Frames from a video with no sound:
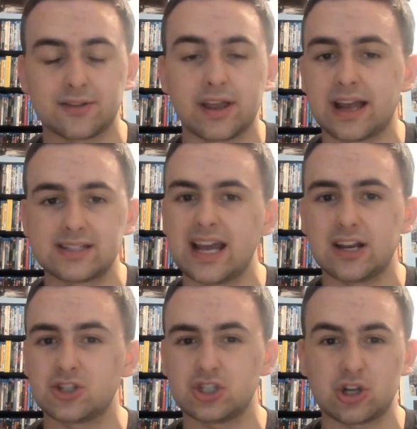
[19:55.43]
like I said,
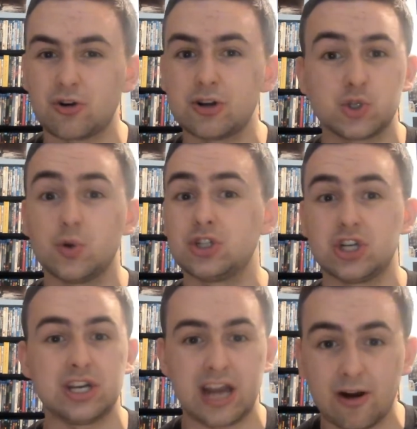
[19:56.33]
it just turned into a
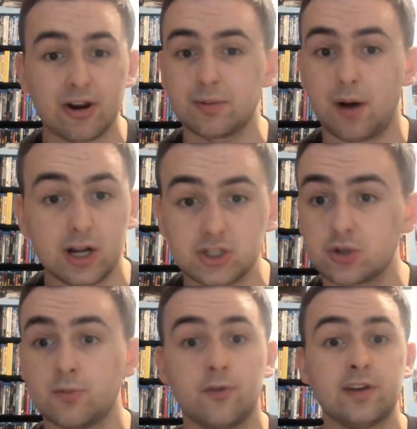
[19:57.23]
generic
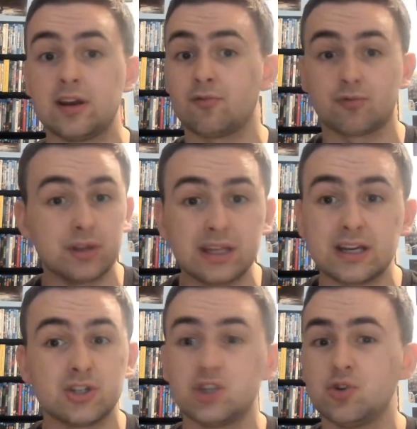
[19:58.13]
monster movie, and it really
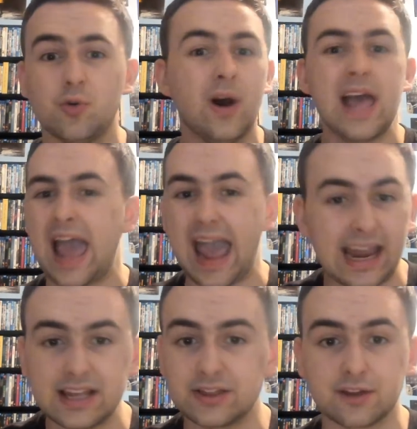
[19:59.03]
didn't do
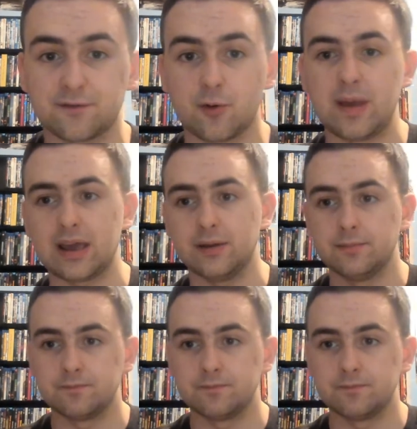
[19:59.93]
anything for me.